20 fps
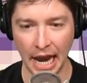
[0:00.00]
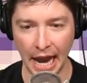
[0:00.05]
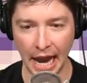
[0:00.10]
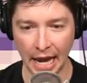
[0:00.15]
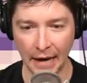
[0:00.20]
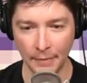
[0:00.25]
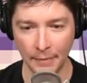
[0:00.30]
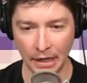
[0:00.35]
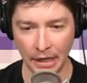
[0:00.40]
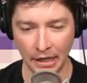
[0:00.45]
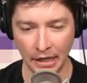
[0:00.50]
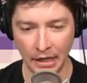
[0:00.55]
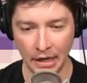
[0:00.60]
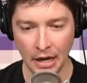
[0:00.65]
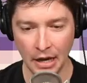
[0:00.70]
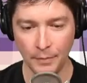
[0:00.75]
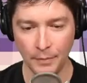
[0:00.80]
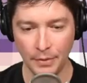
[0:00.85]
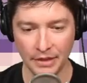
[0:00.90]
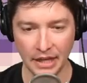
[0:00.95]
at me.
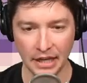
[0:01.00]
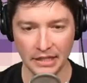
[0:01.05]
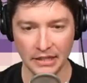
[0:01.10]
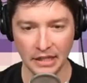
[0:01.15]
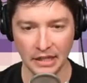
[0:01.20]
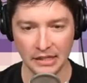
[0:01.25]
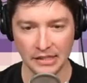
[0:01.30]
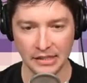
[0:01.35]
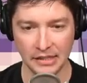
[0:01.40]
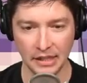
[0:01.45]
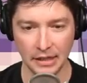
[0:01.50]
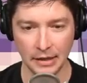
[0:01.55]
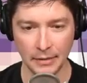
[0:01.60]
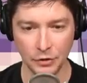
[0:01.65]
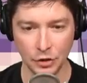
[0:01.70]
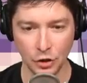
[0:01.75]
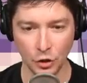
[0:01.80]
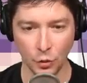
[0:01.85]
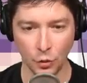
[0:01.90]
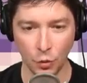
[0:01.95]
But that does seem
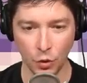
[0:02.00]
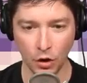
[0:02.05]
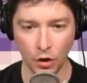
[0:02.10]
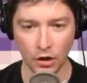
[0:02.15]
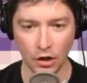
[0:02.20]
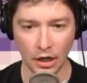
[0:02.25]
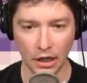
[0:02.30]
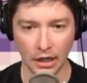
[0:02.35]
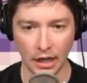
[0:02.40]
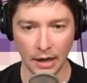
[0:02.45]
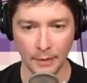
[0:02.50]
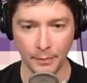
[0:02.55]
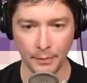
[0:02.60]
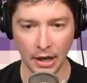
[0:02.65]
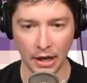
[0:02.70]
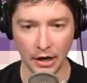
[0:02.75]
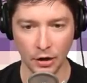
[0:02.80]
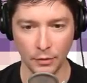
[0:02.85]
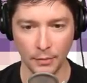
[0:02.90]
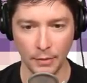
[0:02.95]
to work a lot
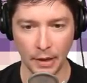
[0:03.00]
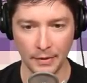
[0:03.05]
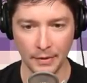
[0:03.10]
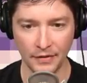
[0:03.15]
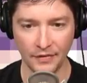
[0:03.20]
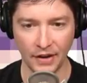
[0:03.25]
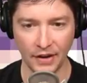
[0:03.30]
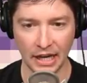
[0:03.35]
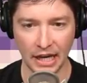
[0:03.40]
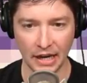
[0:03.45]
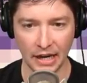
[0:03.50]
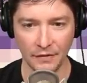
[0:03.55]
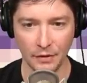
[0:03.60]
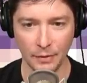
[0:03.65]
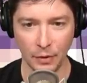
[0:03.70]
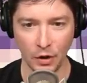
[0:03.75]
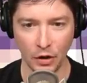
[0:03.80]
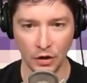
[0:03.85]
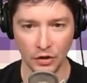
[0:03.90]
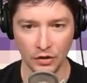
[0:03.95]
better. Maybe if I gave
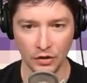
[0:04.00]
them all